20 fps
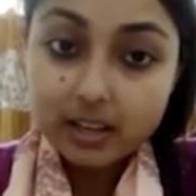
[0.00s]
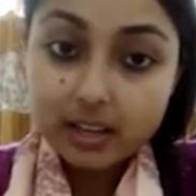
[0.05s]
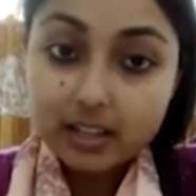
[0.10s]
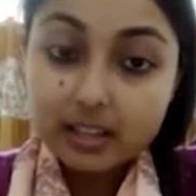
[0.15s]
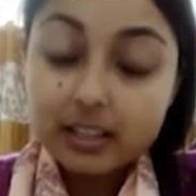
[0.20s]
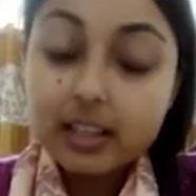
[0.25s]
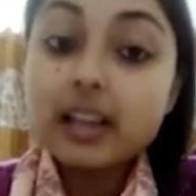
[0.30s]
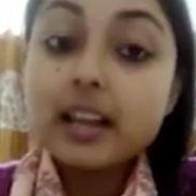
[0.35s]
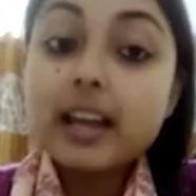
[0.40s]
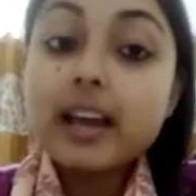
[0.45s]

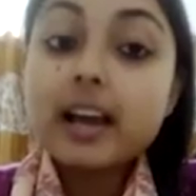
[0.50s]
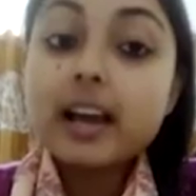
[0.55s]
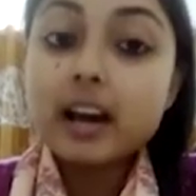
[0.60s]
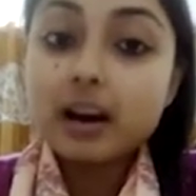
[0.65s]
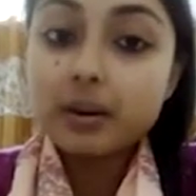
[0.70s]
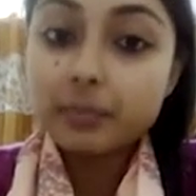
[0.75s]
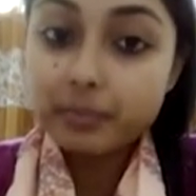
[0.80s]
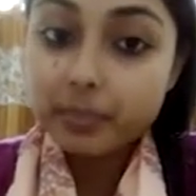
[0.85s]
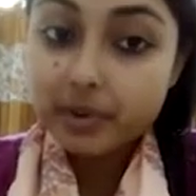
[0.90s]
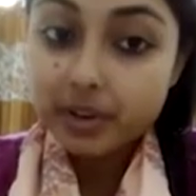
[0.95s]
lake
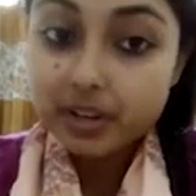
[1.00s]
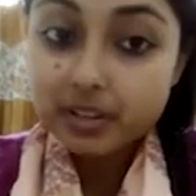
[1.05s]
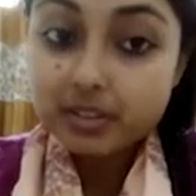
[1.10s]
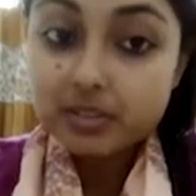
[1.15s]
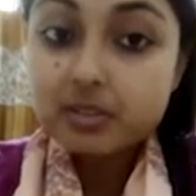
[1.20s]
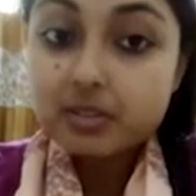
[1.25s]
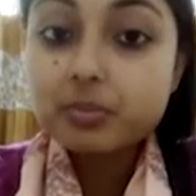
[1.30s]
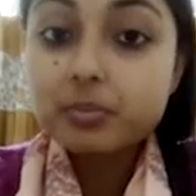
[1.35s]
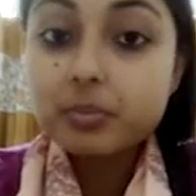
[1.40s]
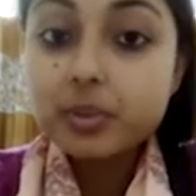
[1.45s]
appears to
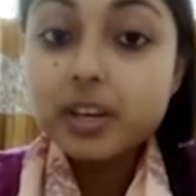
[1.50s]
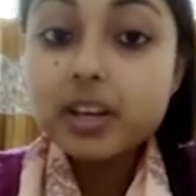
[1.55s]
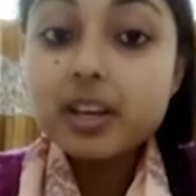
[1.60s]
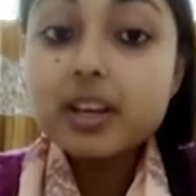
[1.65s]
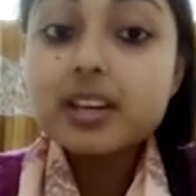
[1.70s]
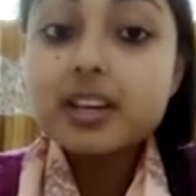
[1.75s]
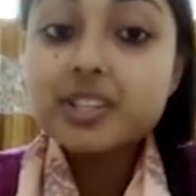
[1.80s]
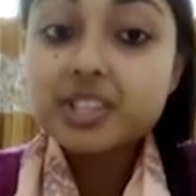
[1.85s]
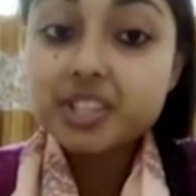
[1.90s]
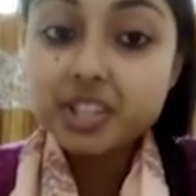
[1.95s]
be
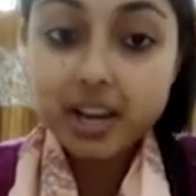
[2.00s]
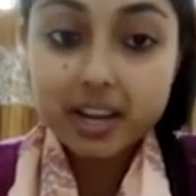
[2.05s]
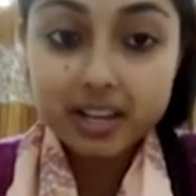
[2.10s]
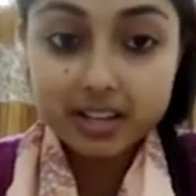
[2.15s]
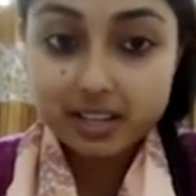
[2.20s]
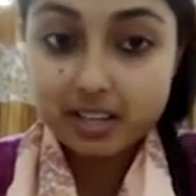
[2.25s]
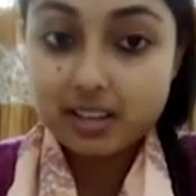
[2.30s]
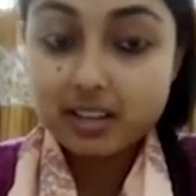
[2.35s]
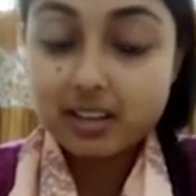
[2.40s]
shining.